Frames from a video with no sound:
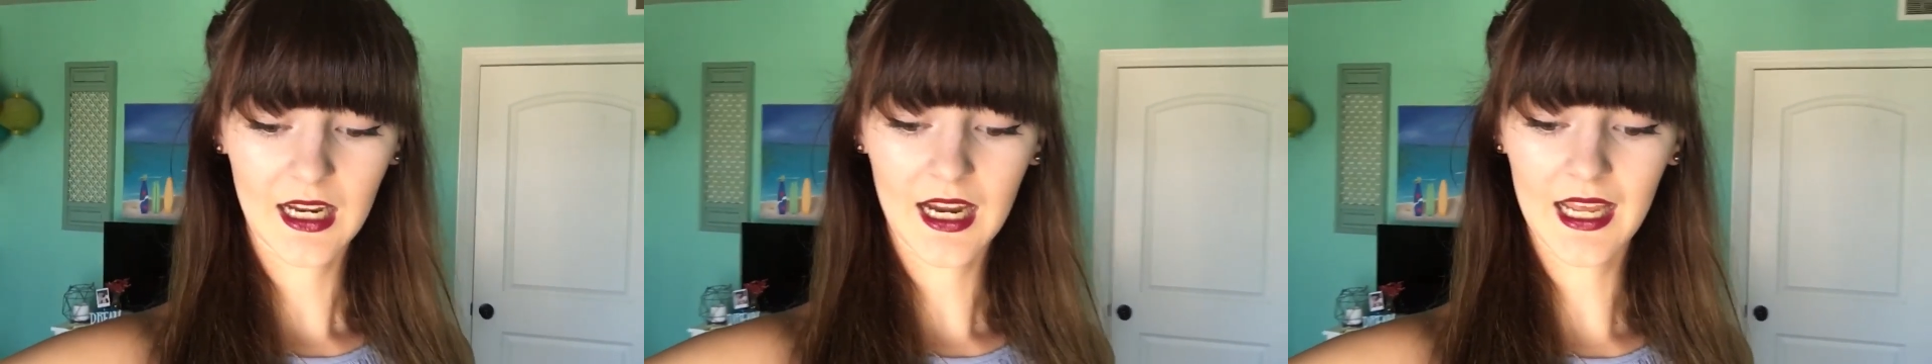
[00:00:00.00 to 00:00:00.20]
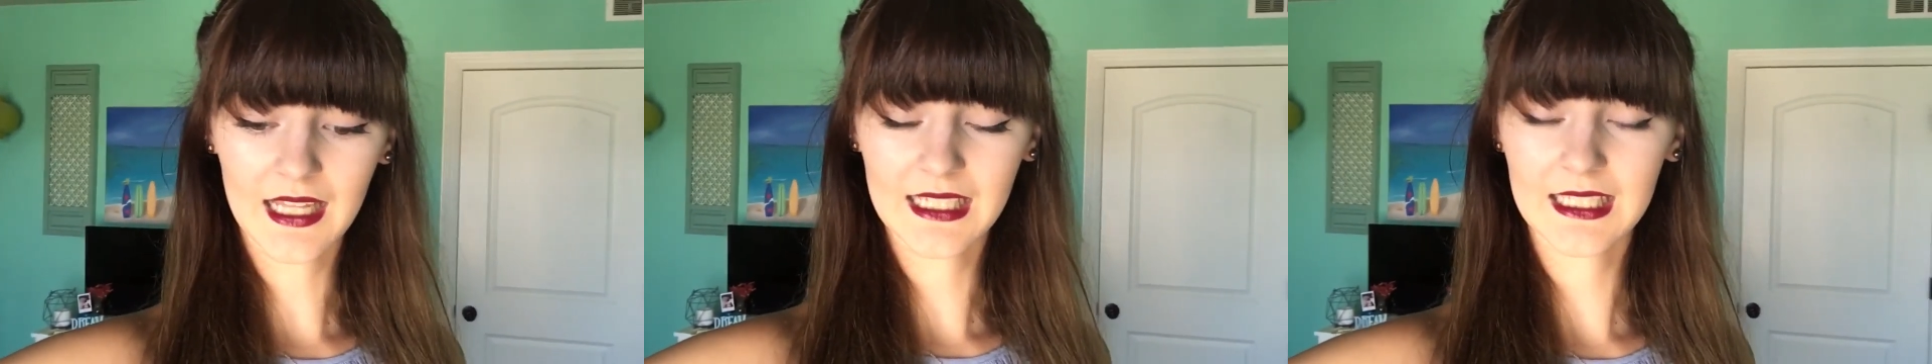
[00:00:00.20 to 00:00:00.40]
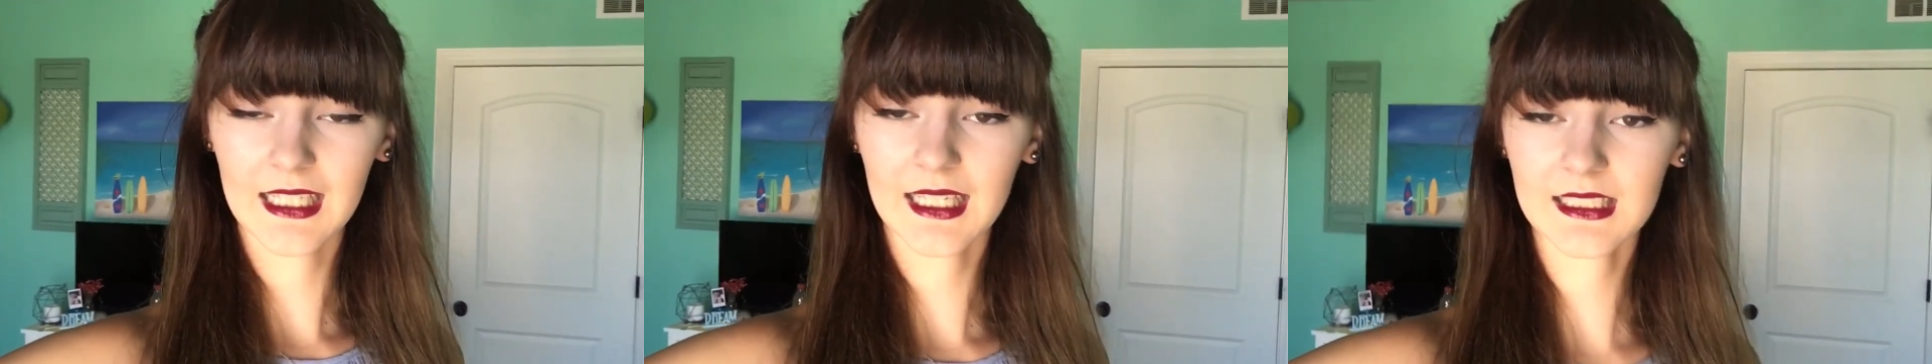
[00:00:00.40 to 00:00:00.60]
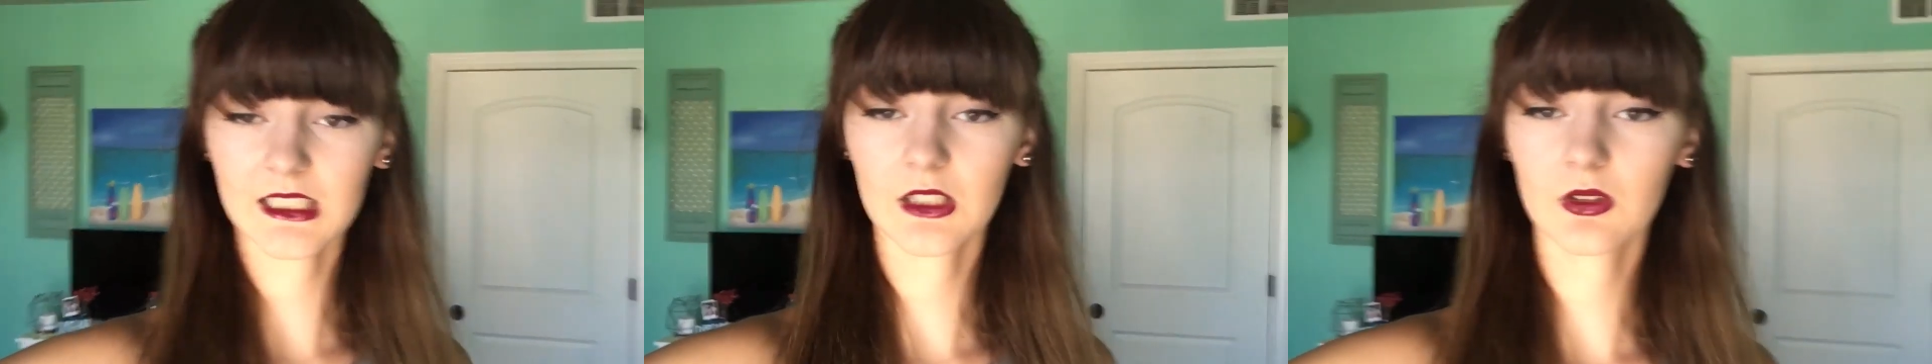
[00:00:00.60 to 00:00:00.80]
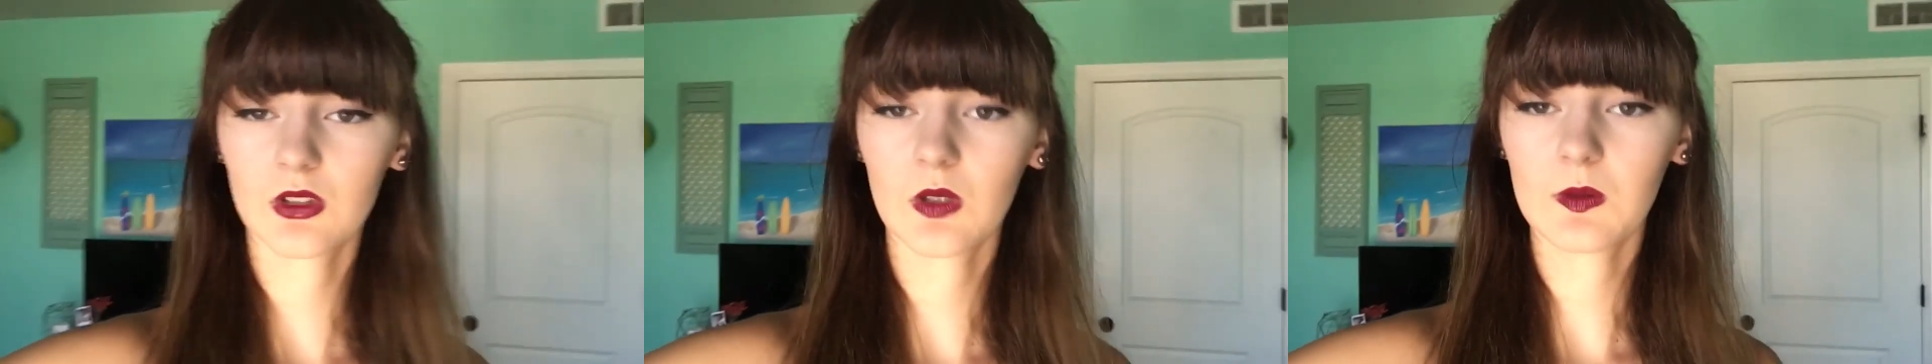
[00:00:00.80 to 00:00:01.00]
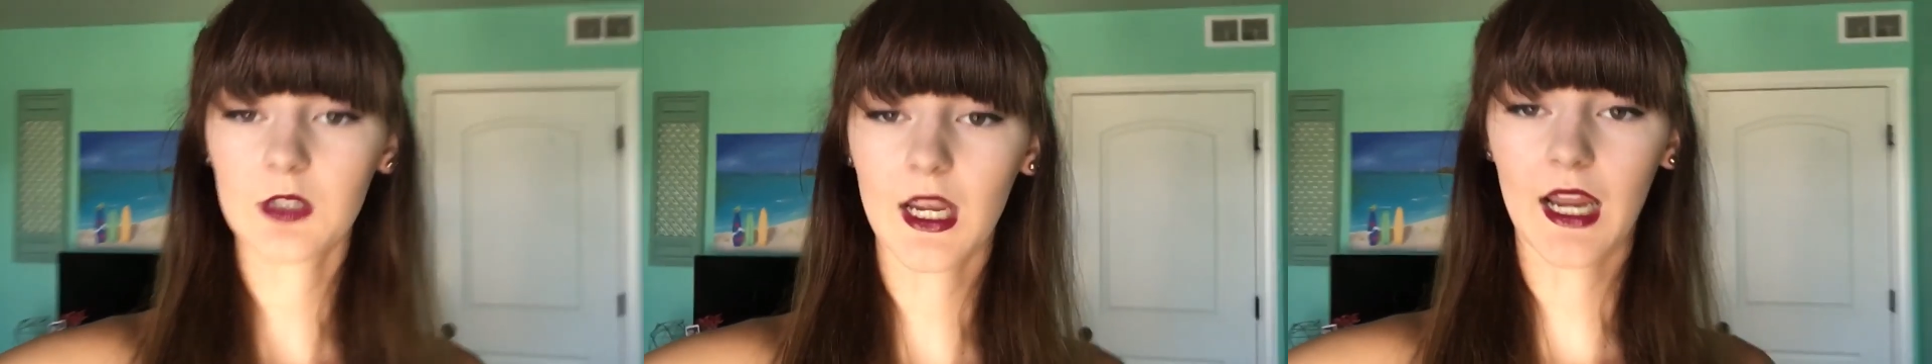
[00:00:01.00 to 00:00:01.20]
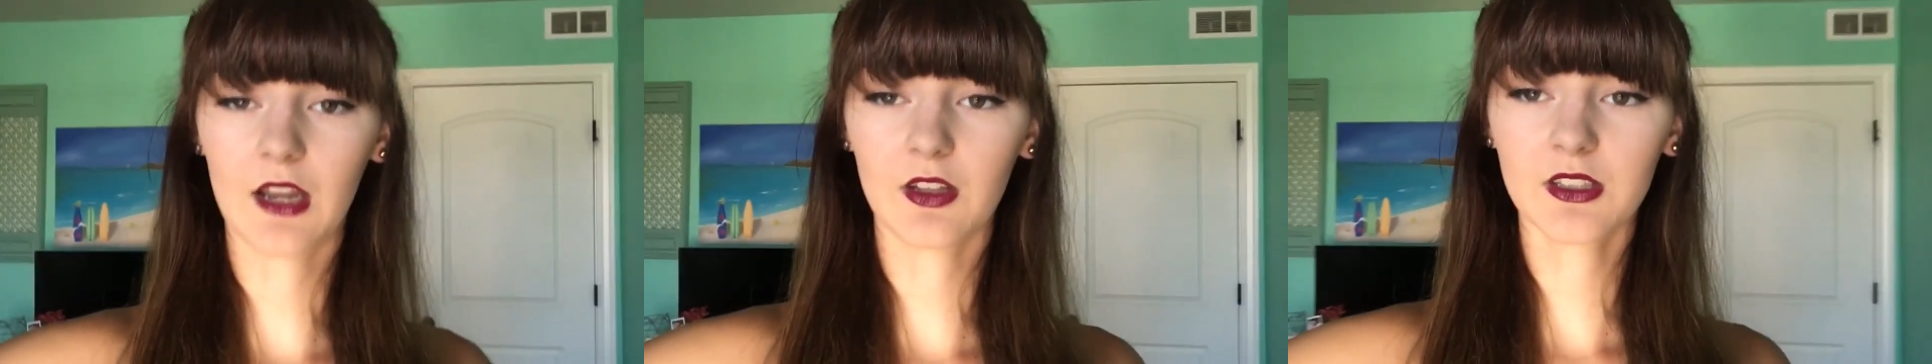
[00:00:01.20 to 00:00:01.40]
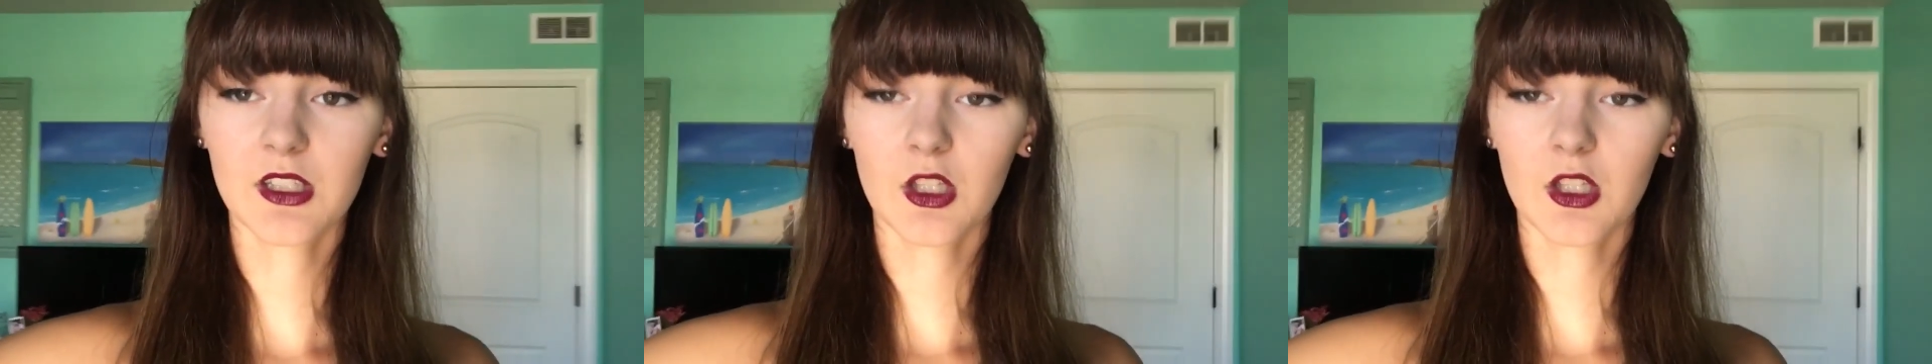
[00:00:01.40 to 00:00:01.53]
And he has a YouTube channel,